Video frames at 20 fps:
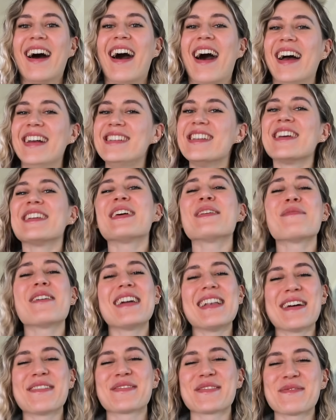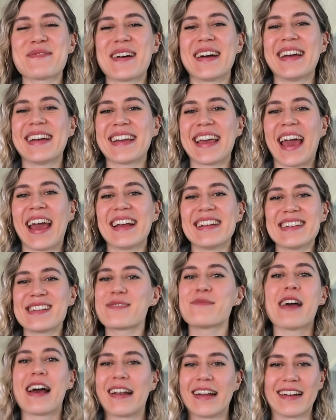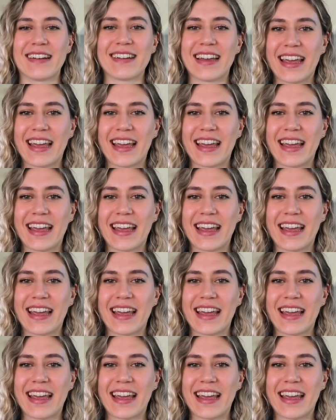I don't know my left and right, okay? It doesn't matter.